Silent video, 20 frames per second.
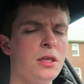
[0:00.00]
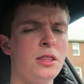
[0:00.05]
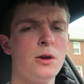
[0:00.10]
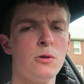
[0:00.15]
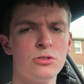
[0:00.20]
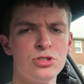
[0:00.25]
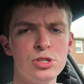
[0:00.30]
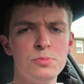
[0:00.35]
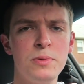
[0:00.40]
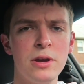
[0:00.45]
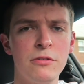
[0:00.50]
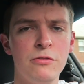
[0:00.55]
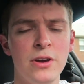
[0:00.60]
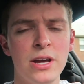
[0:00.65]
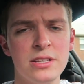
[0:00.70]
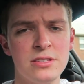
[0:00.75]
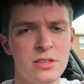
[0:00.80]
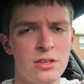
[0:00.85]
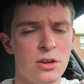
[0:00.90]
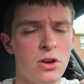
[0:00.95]
They were just big
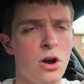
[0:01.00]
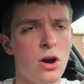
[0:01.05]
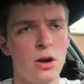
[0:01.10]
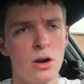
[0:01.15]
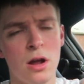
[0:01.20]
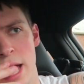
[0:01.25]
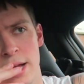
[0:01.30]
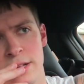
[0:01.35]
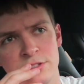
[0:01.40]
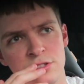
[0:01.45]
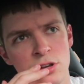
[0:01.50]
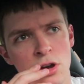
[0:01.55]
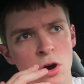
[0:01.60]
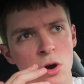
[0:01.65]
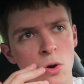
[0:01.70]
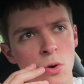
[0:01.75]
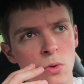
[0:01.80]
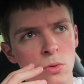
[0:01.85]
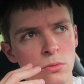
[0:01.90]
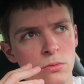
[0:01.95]
fans of the car, and
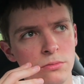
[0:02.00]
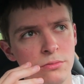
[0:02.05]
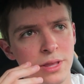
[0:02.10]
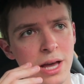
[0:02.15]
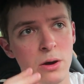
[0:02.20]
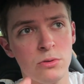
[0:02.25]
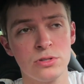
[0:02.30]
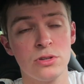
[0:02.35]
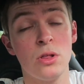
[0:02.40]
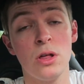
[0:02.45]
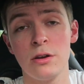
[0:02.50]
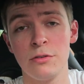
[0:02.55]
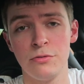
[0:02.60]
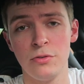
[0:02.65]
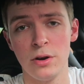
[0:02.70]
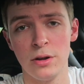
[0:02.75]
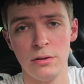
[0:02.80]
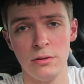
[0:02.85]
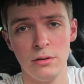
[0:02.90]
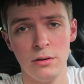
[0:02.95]
so that was a lot of
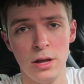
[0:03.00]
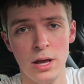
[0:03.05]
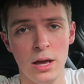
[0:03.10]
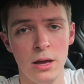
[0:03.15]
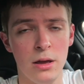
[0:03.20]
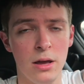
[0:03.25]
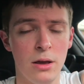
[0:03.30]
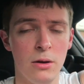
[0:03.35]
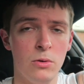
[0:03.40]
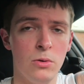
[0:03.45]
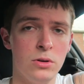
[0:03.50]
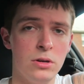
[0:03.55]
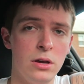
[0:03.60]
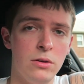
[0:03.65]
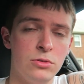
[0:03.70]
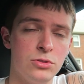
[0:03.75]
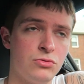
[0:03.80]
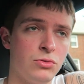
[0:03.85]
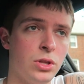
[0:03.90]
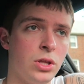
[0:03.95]
fun. It
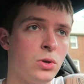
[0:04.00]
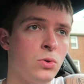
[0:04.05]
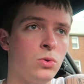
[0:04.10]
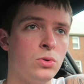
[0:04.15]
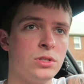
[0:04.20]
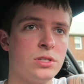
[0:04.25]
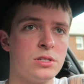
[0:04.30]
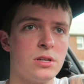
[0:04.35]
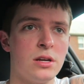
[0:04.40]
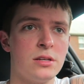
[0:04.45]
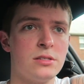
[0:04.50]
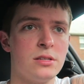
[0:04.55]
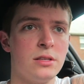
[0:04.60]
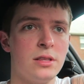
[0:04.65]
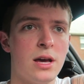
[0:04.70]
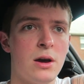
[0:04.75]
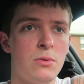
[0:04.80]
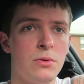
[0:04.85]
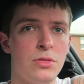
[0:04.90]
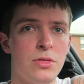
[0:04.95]
was really cool discussing
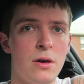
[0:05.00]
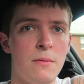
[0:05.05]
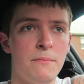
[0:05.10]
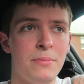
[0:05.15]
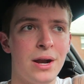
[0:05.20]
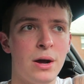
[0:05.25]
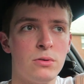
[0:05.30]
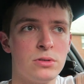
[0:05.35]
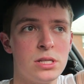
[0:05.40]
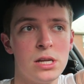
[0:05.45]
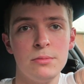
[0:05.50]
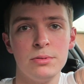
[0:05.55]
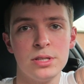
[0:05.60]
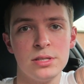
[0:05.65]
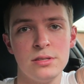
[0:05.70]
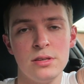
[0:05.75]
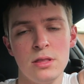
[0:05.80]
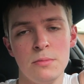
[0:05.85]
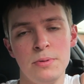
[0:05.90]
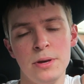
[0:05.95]
that with them, but I wasn't able to
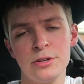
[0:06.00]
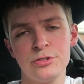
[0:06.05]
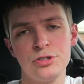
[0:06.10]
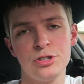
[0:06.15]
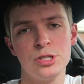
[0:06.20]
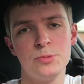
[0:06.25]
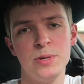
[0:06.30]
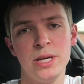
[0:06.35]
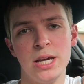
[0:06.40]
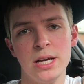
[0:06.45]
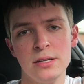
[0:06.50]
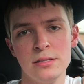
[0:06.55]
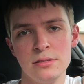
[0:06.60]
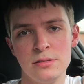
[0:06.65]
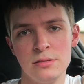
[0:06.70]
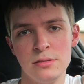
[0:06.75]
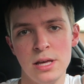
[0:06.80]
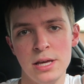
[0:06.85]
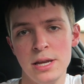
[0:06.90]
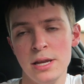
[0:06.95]
see the pictures
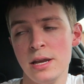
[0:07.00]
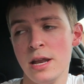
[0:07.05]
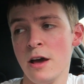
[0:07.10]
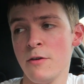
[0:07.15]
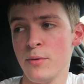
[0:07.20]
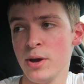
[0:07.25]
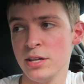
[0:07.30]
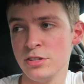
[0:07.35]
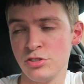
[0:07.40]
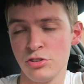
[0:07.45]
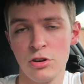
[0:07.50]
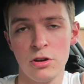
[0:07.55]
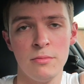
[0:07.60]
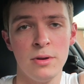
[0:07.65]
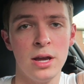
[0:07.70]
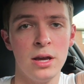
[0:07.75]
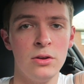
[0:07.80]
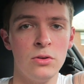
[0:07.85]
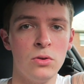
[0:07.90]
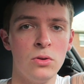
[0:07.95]
because they didn't have my Instagram
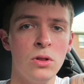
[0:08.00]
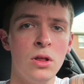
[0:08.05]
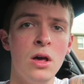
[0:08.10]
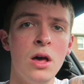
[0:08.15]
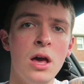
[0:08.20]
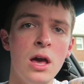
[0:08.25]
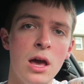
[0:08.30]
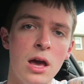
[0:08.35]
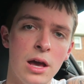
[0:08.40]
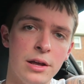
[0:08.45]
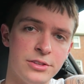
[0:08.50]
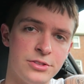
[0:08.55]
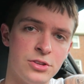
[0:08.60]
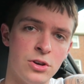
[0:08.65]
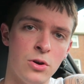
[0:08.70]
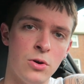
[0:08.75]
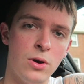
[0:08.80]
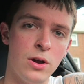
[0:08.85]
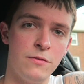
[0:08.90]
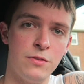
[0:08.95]
handle, and
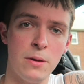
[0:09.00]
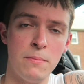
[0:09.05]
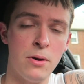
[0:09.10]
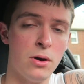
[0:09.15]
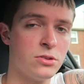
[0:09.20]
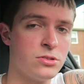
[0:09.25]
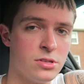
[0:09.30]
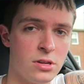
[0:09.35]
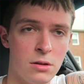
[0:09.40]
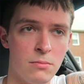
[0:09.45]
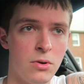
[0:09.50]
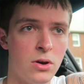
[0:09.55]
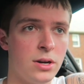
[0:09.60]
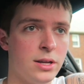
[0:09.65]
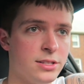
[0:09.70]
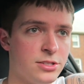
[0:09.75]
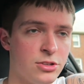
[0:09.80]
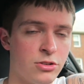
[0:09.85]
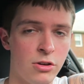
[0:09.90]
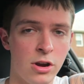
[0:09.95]
so if they posted them on
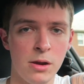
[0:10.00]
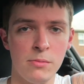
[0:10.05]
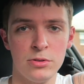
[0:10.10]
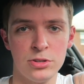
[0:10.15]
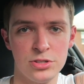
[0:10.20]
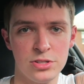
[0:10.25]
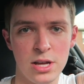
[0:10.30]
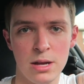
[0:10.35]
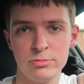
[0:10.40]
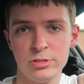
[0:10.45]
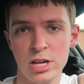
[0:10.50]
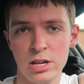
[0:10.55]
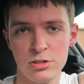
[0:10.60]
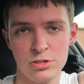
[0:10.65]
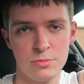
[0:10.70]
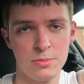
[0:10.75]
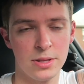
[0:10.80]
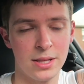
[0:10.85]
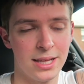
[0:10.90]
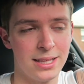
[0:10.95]
Instagram or Snapchat or
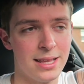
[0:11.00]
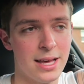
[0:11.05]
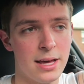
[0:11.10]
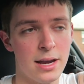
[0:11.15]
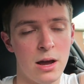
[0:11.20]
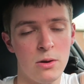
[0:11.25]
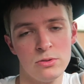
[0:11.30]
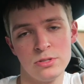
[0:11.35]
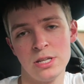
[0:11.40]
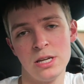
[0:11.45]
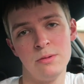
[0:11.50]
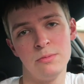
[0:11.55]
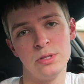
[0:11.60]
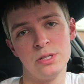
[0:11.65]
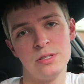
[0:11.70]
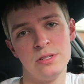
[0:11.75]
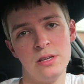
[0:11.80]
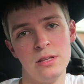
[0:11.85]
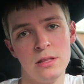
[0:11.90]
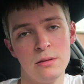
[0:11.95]
something like that, I wasn't able
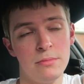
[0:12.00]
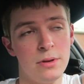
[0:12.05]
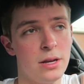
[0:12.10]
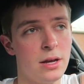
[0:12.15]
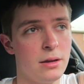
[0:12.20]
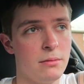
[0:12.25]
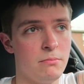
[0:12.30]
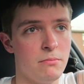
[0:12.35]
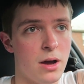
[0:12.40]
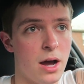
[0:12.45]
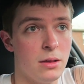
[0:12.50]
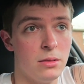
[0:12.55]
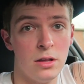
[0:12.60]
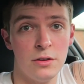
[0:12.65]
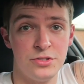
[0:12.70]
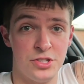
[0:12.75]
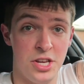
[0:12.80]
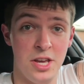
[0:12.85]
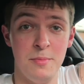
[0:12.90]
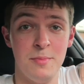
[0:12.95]
to see them. And I
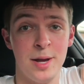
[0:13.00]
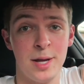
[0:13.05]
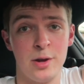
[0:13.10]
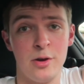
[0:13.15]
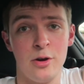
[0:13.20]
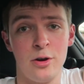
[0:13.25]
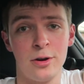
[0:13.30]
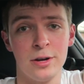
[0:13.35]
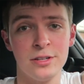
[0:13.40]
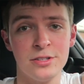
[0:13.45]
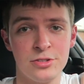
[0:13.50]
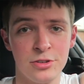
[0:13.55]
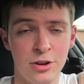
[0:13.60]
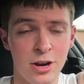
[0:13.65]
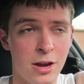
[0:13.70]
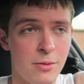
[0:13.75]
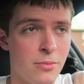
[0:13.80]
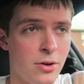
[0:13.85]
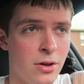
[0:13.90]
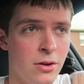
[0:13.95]
love seeing my car on
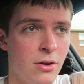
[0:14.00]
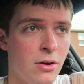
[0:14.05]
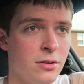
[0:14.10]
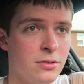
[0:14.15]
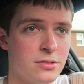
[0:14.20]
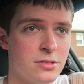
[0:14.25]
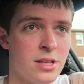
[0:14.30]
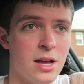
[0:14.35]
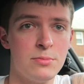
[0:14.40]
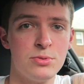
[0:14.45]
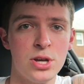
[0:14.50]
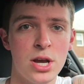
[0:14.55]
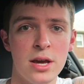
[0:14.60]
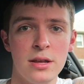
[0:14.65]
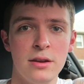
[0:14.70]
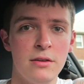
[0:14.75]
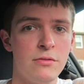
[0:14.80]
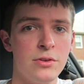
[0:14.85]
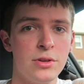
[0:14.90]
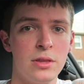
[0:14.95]
Instagram, on Snapchat
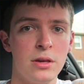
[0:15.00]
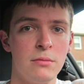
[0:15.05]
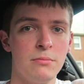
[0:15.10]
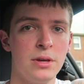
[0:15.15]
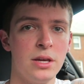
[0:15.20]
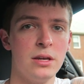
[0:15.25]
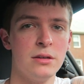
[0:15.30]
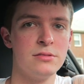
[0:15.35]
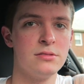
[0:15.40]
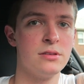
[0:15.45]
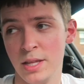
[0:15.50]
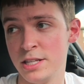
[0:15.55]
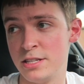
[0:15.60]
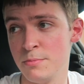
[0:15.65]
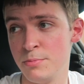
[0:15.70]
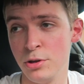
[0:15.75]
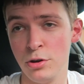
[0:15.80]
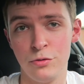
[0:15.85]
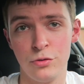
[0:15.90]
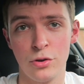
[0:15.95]
and everything, because it's a
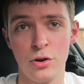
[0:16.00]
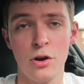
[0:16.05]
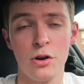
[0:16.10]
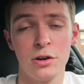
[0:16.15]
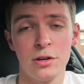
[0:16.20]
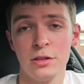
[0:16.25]
beautiful car.